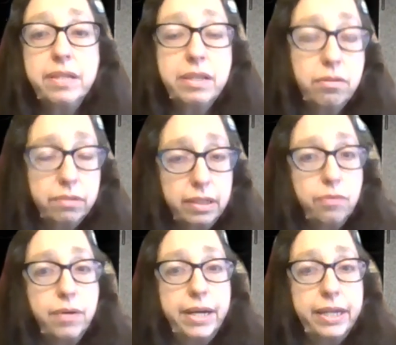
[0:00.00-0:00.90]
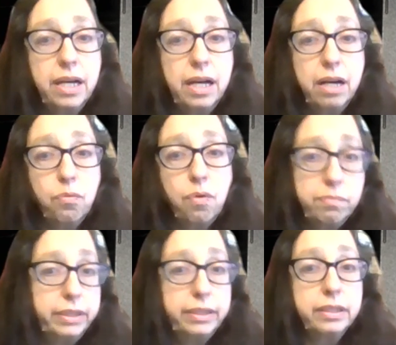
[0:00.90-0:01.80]
that the only way a
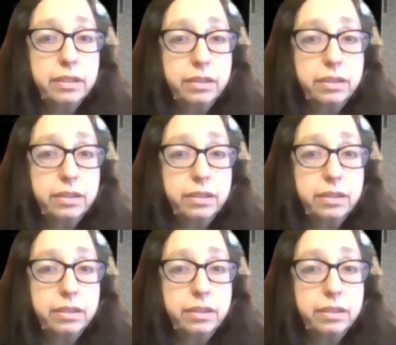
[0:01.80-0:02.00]
woman